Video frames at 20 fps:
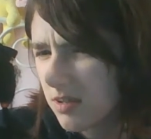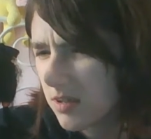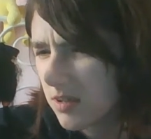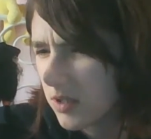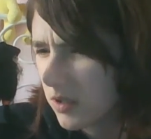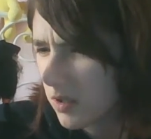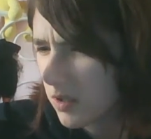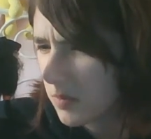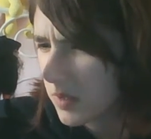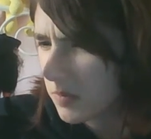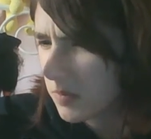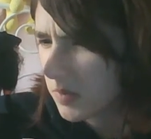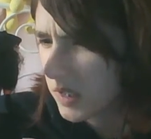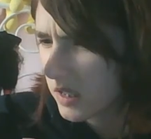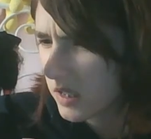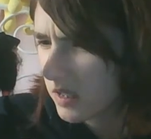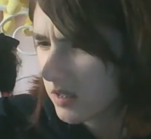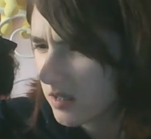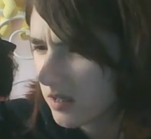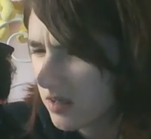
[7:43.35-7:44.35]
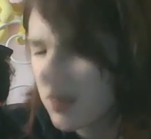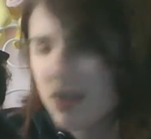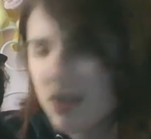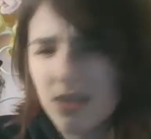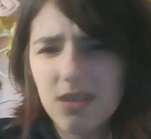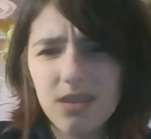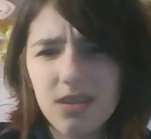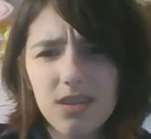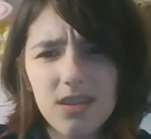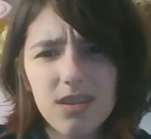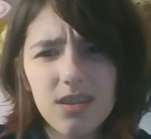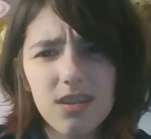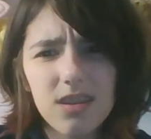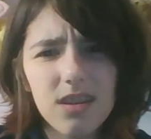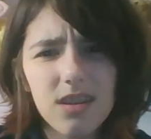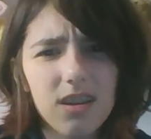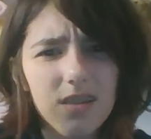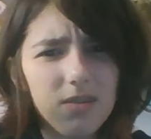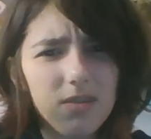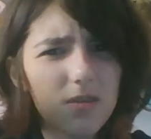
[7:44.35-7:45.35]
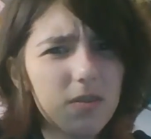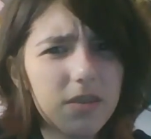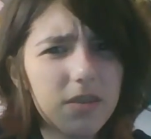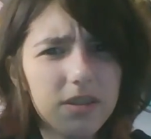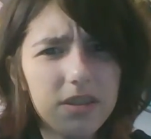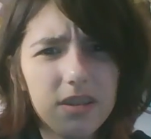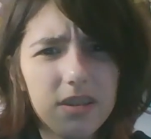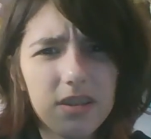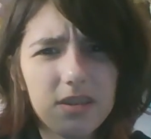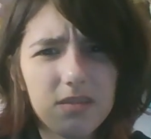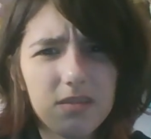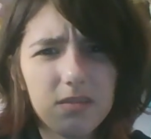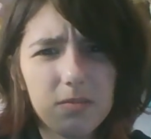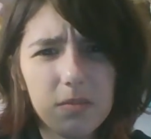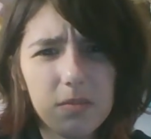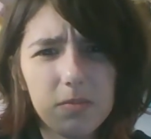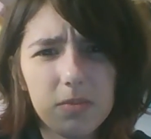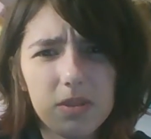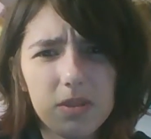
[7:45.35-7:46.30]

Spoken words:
Do you remember? Of course he doesn't remember.